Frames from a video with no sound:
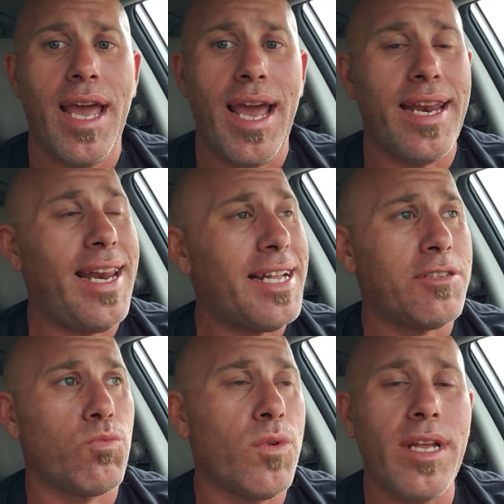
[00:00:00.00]
And
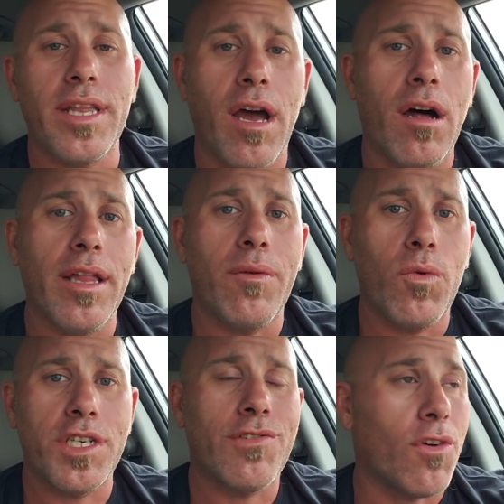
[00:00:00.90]
that's really all I
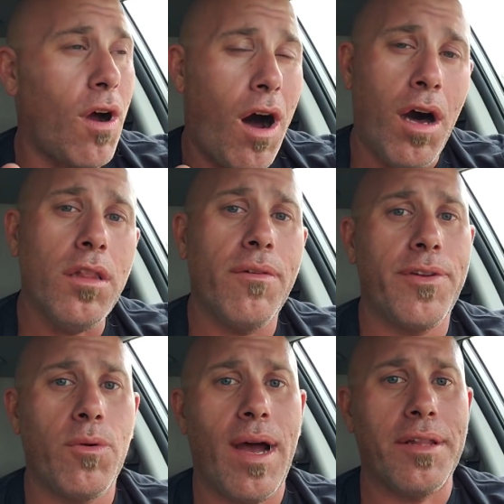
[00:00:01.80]
wish for all of
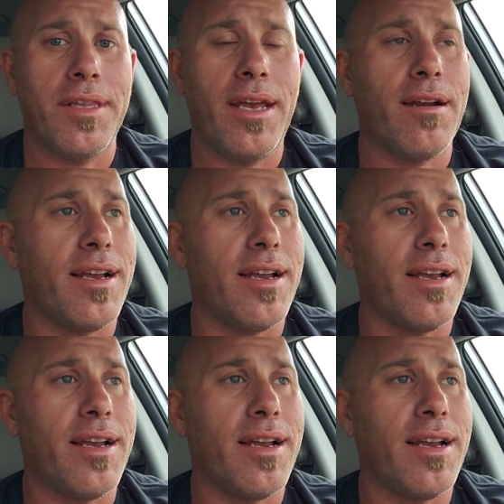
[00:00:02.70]
you out there,